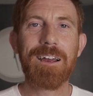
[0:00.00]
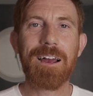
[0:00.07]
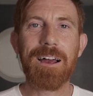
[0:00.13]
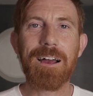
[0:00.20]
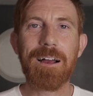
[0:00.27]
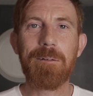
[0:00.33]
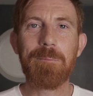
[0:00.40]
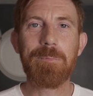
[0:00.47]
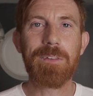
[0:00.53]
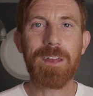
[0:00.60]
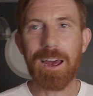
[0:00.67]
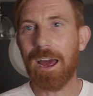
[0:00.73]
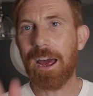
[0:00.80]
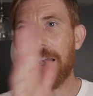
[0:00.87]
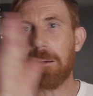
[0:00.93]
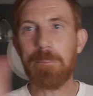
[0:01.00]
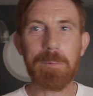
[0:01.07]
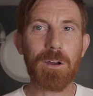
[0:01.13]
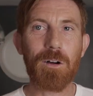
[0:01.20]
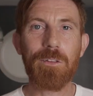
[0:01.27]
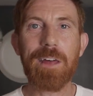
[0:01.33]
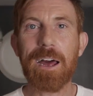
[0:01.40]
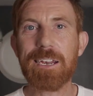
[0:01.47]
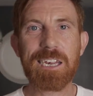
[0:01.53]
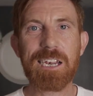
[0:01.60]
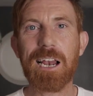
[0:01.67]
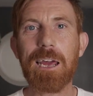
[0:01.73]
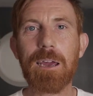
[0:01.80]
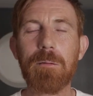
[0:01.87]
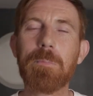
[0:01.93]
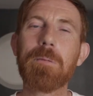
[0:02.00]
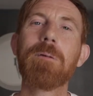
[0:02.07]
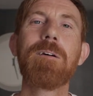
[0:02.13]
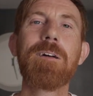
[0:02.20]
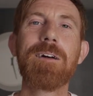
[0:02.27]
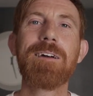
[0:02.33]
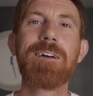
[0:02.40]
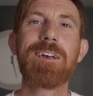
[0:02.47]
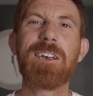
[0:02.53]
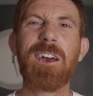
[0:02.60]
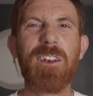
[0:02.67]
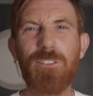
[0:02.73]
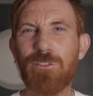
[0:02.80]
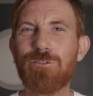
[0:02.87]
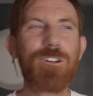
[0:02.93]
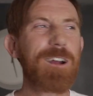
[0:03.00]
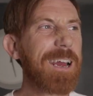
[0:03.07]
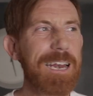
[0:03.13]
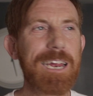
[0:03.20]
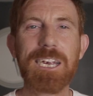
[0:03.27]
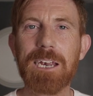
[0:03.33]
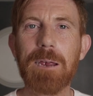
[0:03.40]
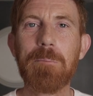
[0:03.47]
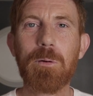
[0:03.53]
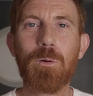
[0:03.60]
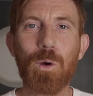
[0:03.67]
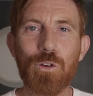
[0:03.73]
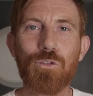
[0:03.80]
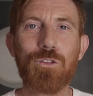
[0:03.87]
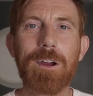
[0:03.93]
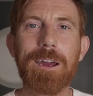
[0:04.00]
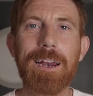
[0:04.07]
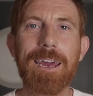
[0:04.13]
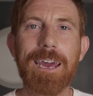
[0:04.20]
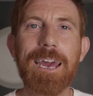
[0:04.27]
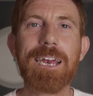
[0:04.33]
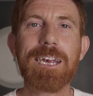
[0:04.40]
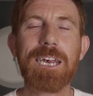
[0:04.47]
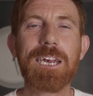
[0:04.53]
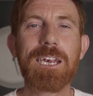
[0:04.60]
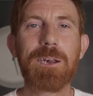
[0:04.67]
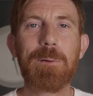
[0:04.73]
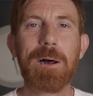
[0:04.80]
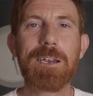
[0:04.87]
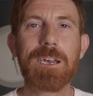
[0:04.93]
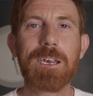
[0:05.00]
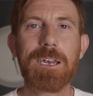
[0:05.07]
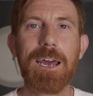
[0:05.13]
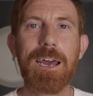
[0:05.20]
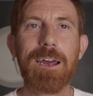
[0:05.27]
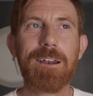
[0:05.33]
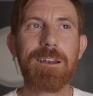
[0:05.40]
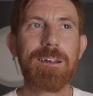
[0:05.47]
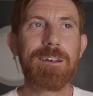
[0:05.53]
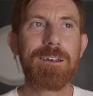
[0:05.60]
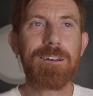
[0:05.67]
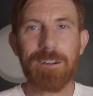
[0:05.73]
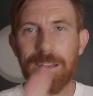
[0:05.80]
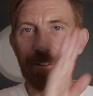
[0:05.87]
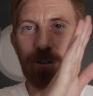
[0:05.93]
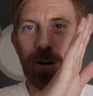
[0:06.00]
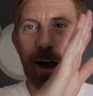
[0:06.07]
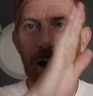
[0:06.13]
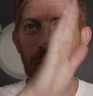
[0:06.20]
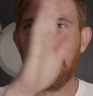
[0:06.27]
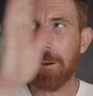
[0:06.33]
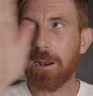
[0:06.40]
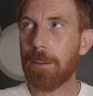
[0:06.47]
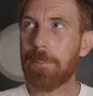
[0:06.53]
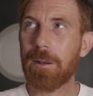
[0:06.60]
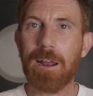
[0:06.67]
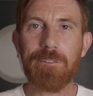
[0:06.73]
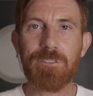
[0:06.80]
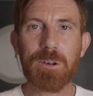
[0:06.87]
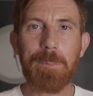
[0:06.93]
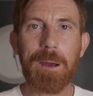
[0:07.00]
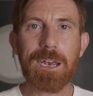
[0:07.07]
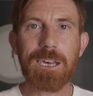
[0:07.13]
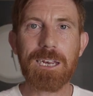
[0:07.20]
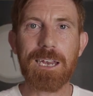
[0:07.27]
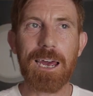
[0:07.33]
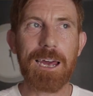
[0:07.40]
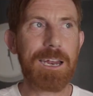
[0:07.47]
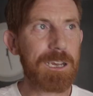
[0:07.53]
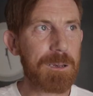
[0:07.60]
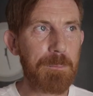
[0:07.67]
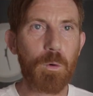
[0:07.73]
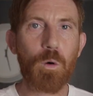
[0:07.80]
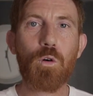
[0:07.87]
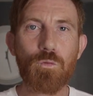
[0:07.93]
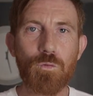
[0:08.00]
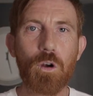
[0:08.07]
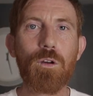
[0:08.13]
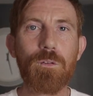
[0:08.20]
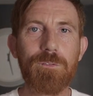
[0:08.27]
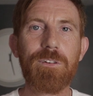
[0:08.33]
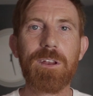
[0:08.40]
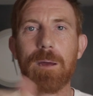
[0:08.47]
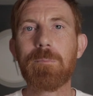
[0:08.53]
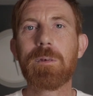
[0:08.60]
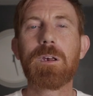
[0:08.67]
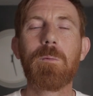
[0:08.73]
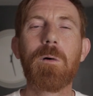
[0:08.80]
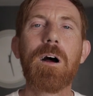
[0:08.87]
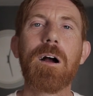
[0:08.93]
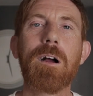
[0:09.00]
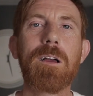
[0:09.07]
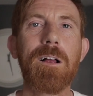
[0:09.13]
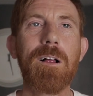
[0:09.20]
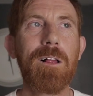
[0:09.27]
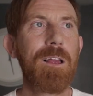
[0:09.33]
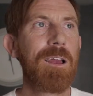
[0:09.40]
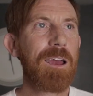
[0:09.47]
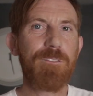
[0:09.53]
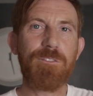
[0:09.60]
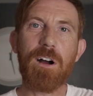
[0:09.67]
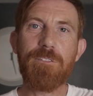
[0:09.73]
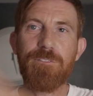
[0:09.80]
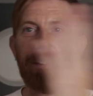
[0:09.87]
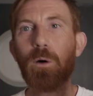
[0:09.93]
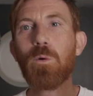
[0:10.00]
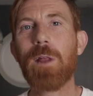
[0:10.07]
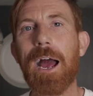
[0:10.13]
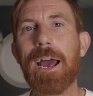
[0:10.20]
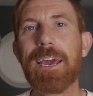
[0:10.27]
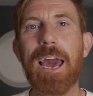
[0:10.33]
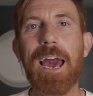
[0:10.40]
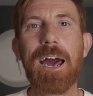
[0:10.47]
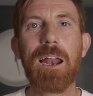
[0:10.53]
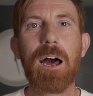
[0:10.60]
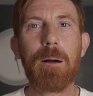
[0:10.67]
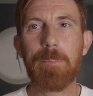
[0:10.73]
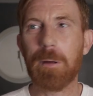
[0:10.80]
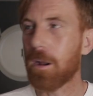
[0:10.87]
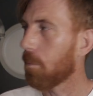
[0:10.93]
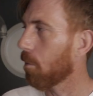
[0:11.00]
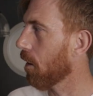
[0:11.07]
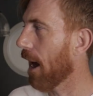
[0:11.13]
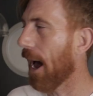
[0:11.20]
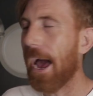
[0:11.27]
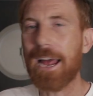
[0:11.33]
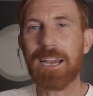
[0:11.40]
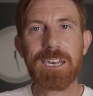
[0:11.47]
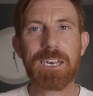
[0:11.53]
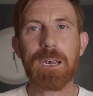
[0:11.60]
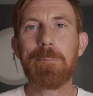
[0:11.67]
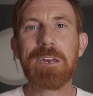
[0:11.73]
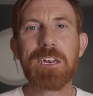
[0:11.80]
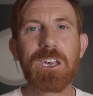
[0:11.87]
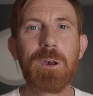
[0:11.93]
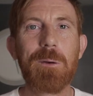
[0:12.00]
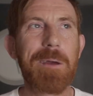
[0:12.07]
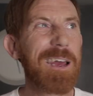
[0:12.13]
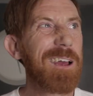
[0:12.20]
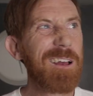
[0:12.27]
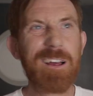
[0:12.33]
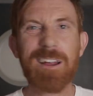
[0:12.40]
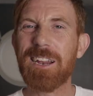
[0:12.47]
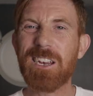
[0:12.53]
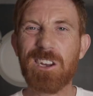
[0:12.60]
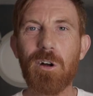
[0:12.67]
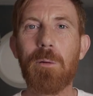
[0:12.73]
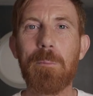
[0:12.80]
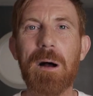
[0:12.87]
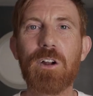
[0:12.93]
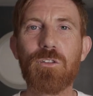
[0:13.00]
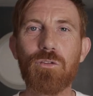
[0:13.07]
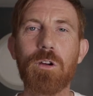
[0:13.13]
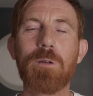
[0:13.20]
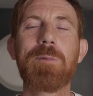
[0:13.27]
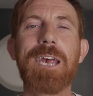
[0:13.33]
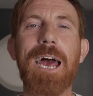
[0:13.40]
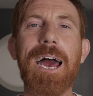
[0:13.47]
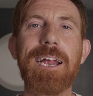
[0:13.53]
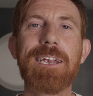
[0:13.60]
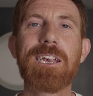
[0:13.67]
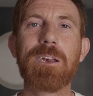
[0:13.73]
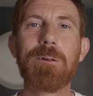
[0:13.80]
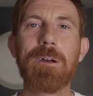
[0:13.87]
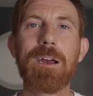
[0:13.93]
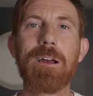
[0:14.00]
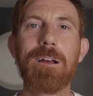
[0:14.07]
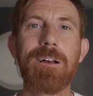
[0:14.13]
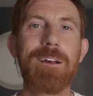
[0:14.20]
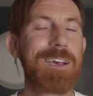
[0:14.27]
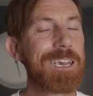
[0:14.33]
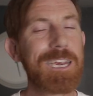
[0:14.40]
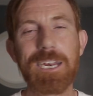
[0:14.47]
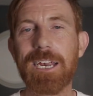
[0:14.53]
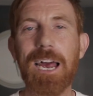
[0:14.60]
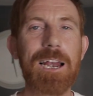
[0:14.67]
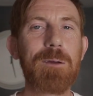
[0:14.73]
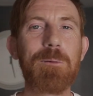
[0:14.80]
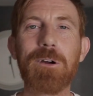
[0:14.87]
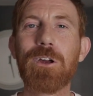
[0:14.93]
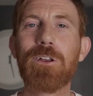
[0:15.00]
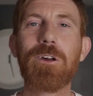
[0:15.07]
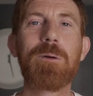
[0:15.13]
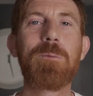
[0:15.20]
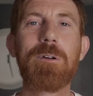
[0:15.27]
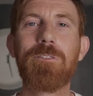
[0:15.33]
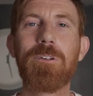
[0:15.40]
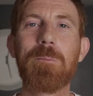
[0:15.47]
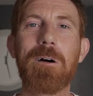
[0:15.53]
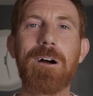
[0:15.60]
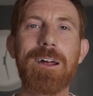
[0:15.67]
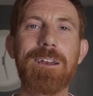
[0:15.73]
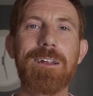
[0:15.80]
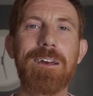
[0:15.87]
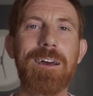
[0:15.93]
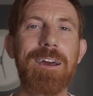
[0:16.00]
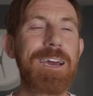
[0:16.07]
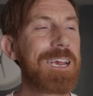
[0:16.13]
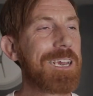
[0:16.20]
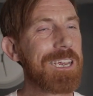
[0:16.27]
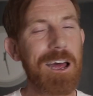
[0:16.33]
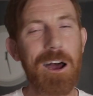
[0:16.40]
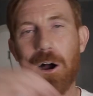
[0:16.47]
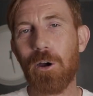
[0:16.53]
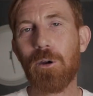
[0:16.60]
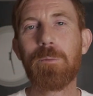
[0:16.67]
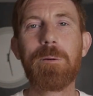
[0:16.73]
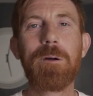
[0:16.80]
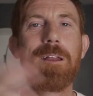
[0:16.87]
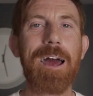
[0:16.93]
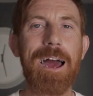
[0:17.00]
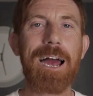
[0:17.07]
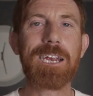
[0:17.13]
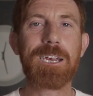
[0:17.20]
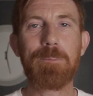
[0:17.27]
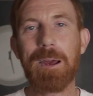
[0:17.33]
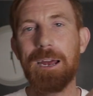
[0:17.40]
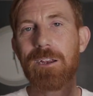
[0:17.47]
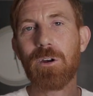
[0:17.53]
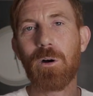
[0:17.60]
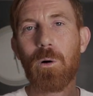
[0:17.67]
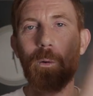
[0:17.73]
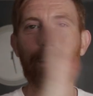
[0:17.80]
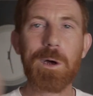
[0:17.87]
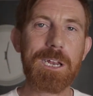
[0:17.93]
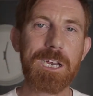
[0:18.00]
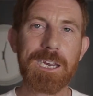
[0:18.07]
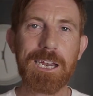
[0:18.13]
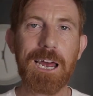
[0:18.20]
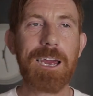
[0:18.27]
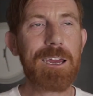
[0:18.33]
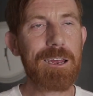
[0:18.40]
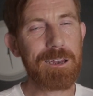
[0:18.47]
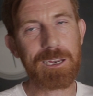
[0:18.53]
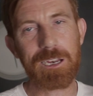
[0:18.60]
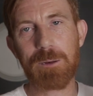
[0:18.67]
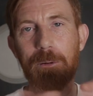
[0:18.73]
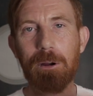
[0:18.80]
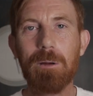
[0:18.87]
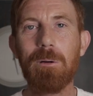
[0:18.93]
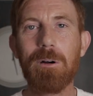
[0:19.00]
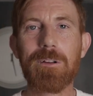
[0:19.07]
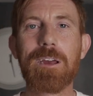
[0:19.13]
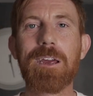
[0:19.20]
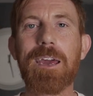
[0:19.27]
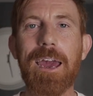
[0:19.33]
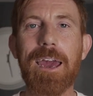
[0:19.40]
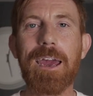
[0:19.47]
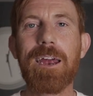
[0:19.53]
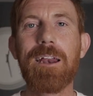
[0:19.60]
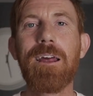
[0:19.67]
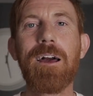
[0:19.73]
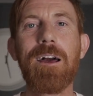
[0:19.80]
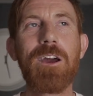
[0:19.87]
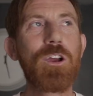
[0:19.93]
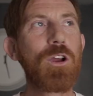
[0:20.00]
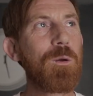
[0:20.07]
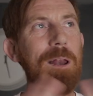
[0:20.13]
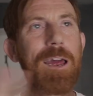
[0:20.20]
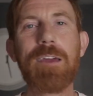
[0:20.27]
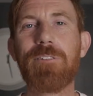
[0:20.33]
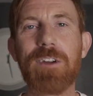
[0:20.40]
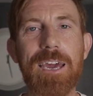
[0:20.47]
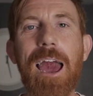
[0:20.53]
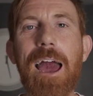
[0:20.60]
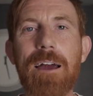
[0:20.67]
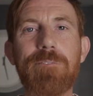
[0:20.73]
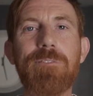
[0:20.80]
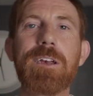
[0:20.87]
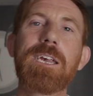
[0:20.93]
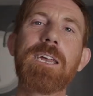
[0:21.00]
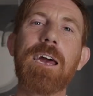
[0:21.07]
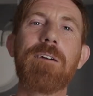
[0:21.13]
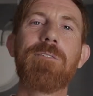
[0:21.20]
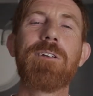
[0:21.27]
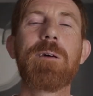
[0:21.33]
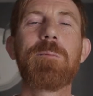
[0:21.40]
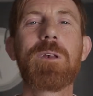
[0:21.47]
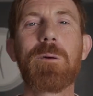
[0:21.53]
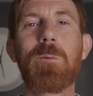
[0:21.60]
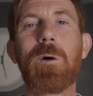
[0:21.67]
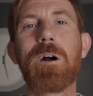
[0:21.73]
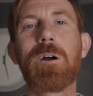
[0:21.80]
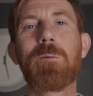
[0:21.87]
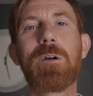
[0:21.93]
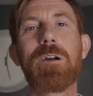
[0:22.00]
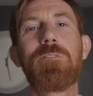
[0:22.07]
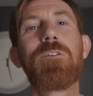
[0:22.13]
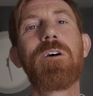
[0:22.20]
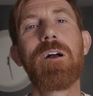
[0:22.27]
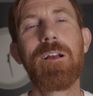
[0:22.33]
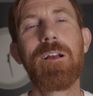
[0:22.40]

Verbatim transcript: and then beyond that, sleep. So it's really simple, it's really easy to understand. If I open up enough space there, there's more room for them to work. If I fill that can up and I want to add something to it, there's not much room to add to it. That's exactly what you're doing with your mind. It's the open aspect. Alter the state, the spirit world can get in, you leave a canvas there for them to work with,